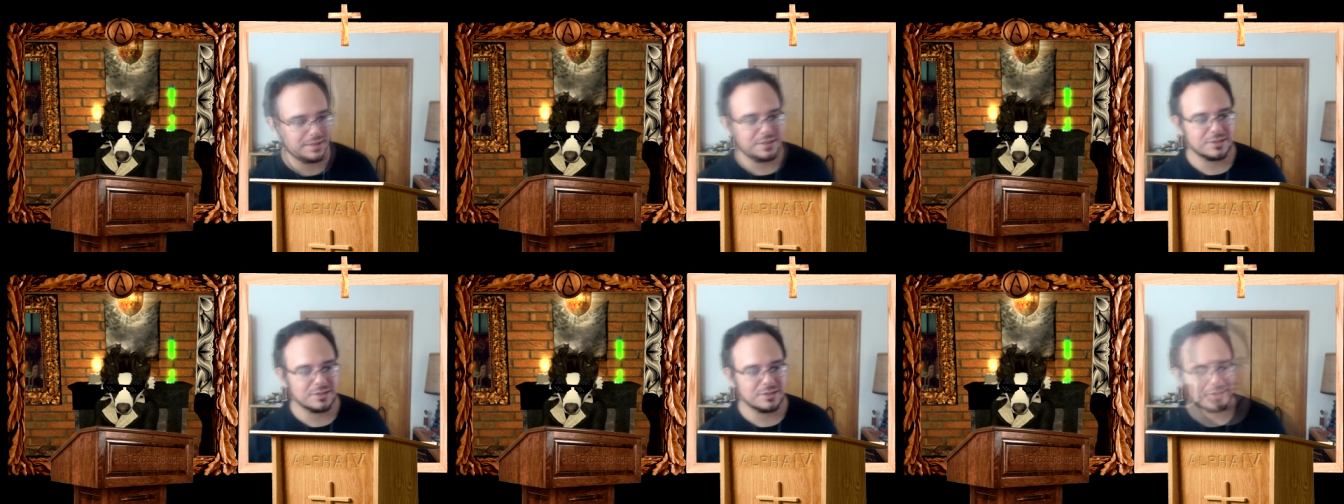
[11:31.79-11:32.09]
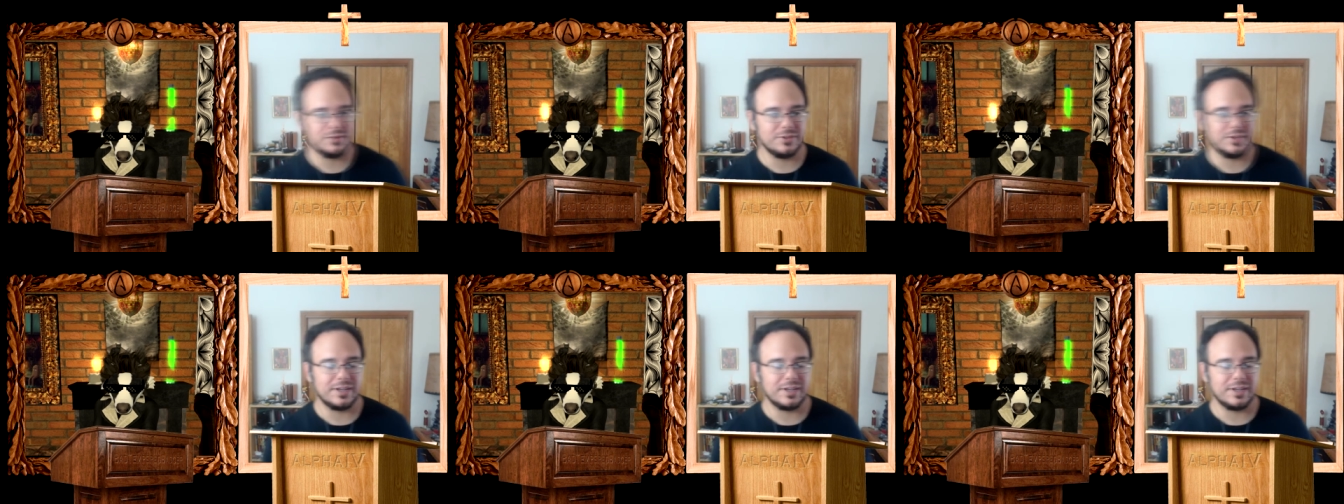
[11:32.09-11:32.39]

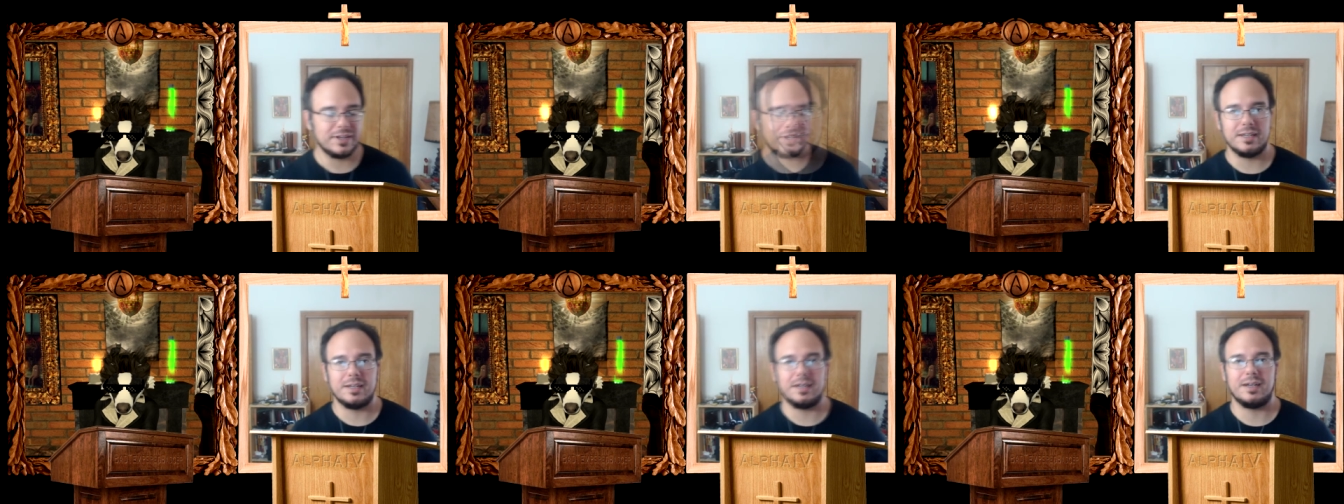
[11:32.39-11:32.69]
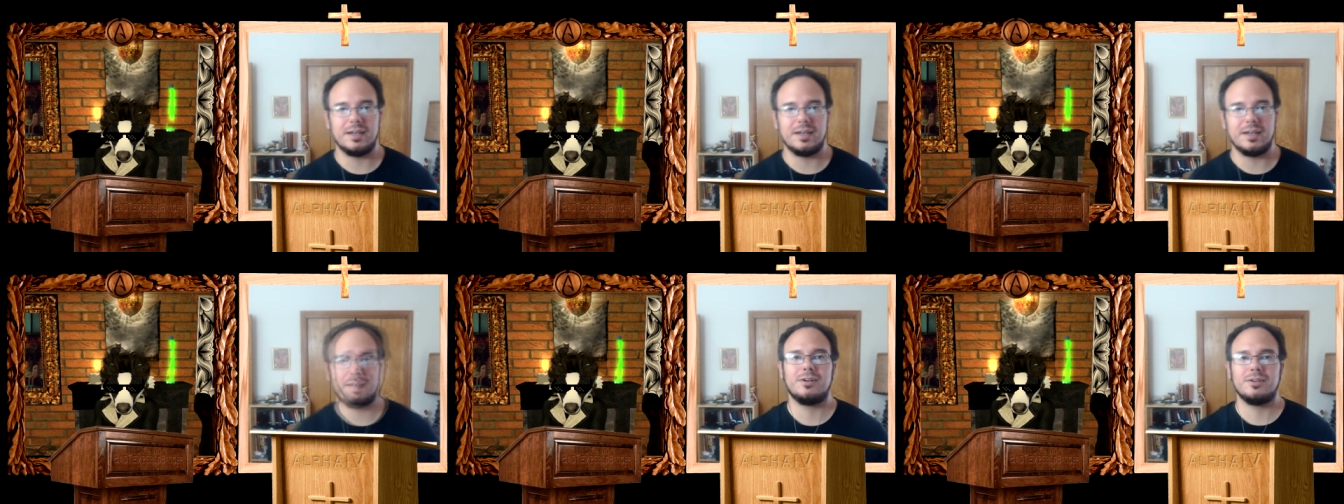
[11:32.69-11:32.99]

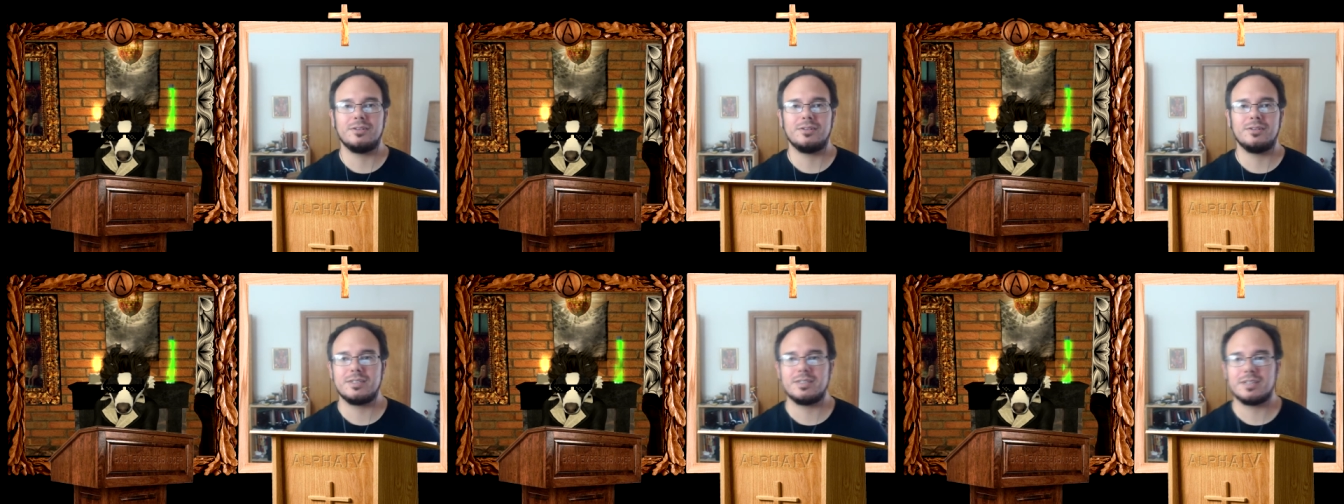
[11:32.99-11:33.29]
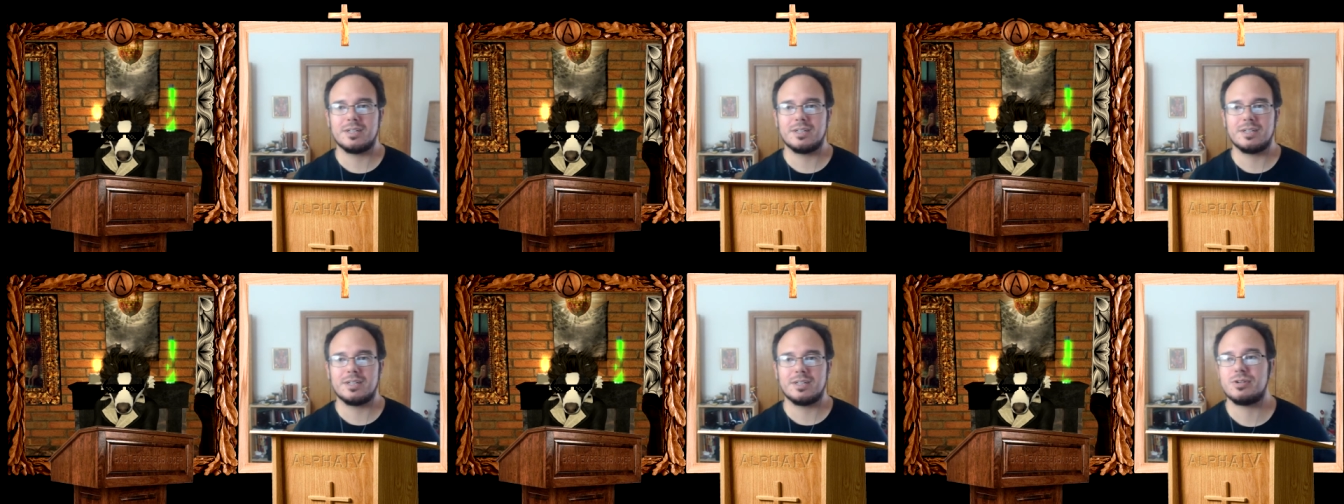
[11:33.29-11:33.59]
Slovenia and all these
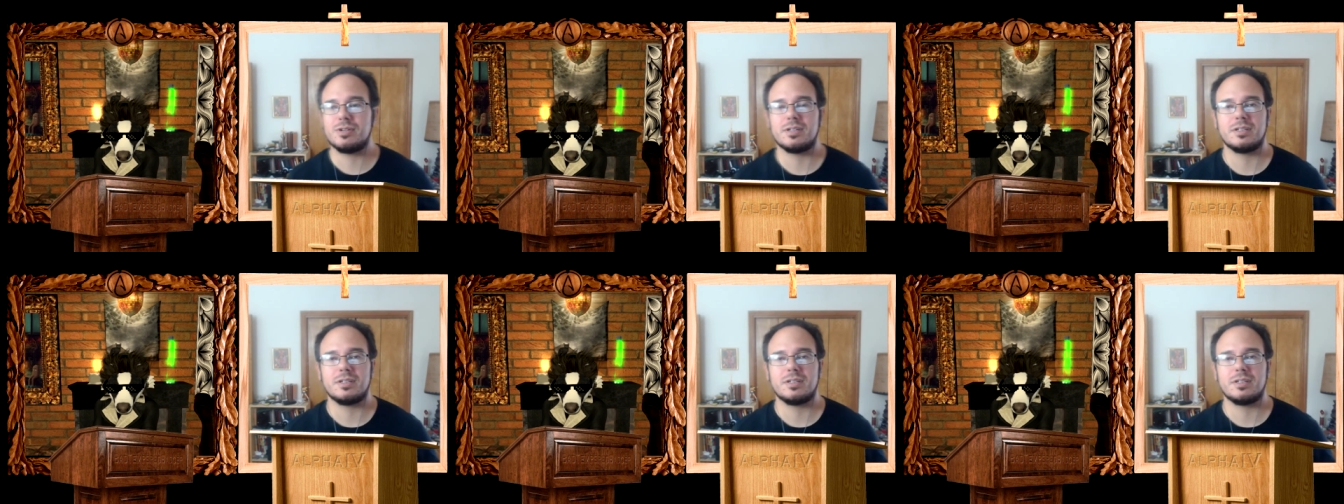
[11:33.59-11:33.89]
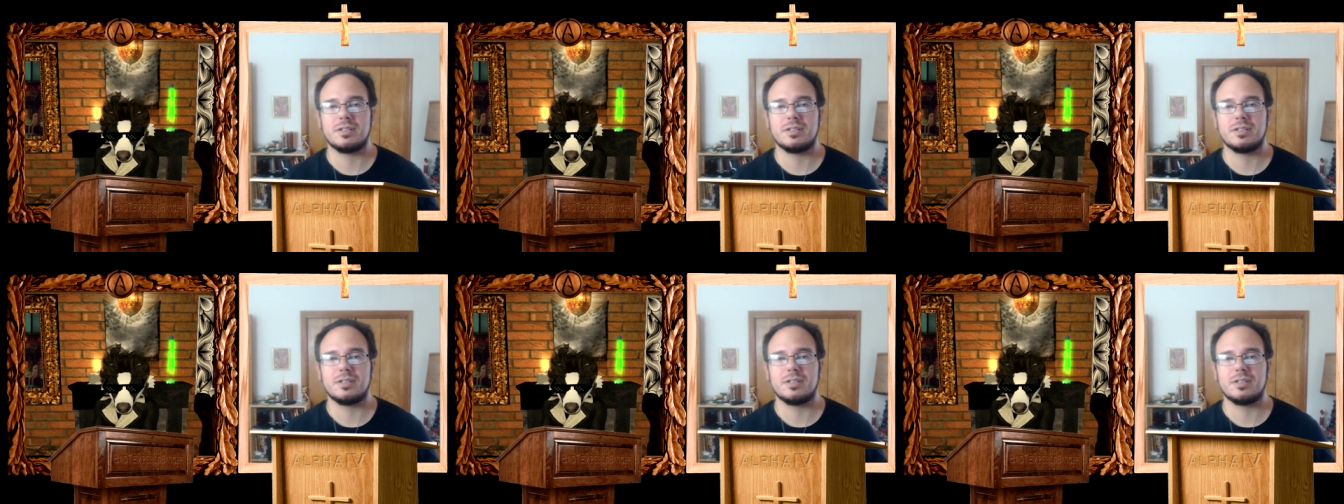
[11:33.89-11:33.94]
countries,